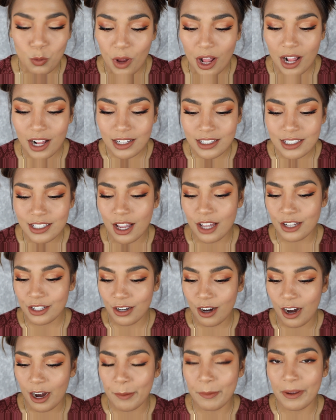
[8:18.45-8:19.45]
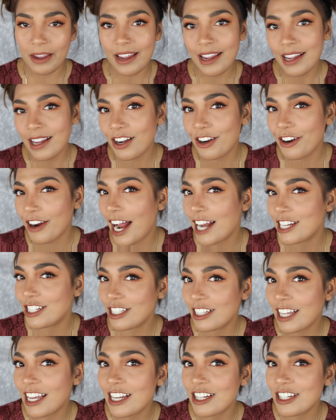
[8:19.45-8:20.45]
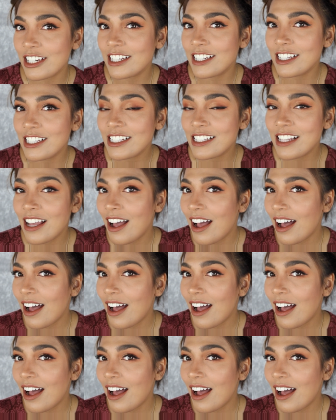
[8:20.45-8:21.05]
Well done, Carmi. Congratulations.